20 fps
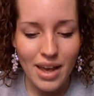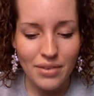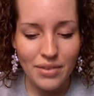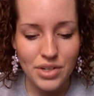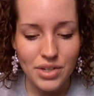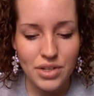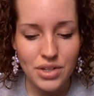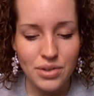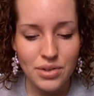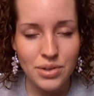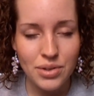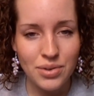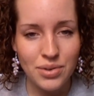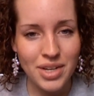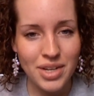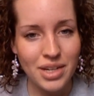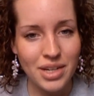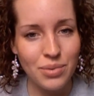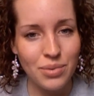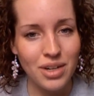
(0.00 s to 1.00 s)
after you
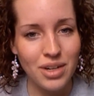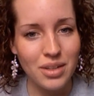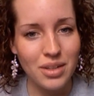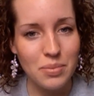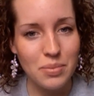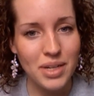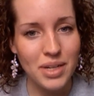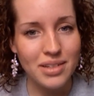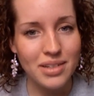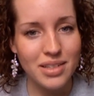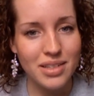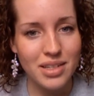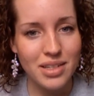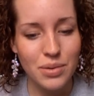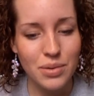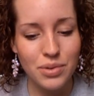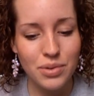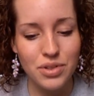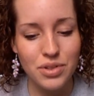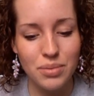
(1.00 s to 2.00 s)
do the Underwear Olympics,
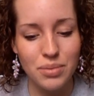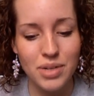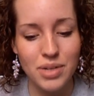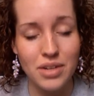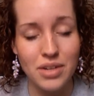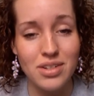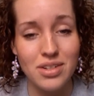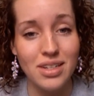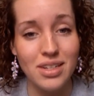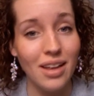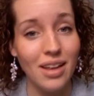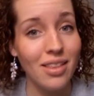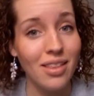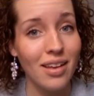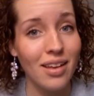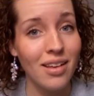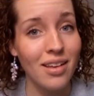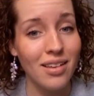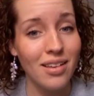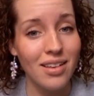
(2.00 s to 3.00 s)
you will strip down to
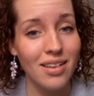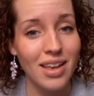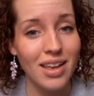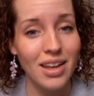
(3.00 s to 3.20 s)
nothing